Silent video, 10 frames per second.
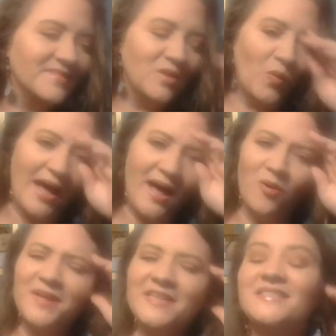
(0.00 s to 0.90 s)

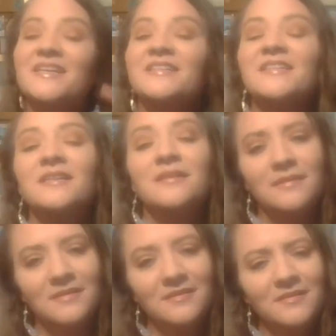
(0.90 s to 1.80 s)
wow, it's
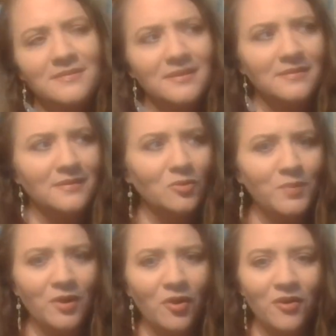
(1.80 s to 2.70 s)
a little
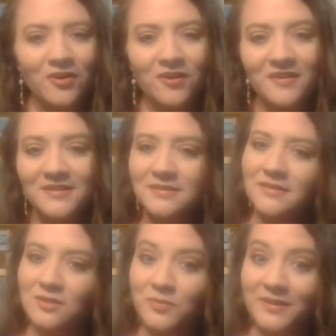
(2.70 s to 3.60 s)
bit harder and it's a
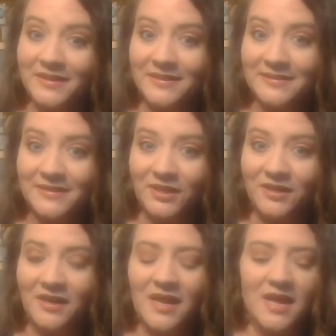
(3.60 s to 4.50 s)
little bit
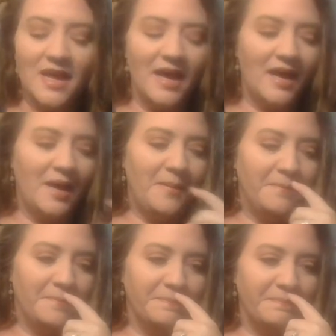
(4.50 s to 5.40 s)
easier.
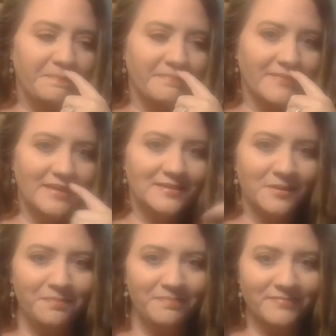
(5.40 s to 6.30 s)
Um, it's
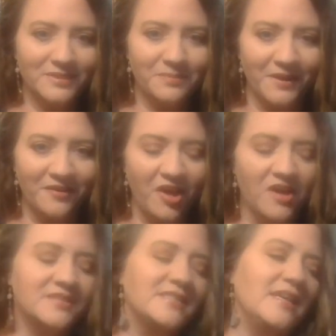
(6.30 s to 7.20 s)
a
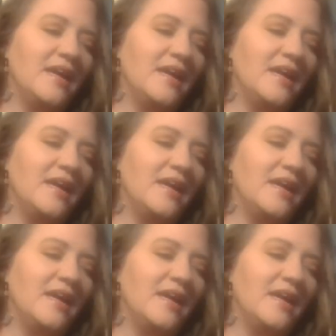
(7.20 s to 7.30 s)
paradox.